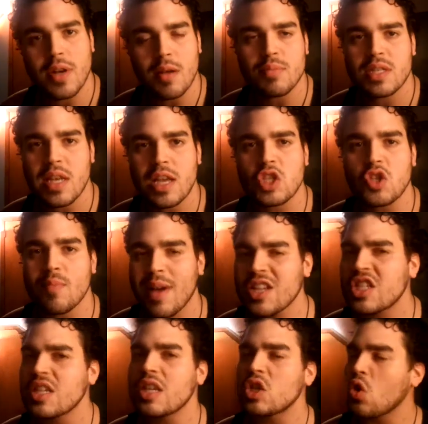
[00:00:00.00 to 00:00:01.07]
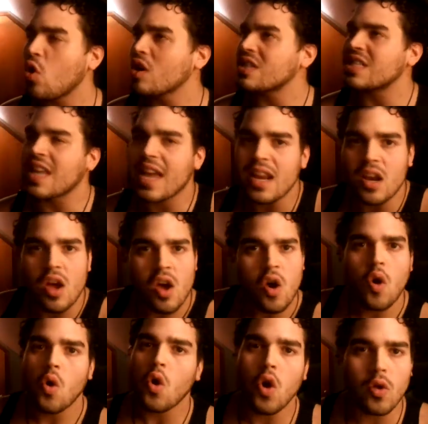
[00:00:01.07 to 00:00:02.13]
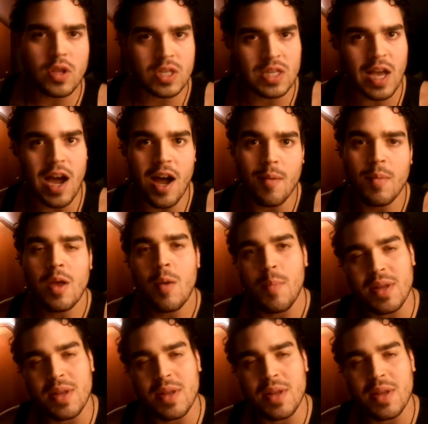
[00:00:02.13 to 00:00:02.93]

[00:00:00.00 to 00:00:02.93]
You know what I'm saying? So my shit is on 10 all the time.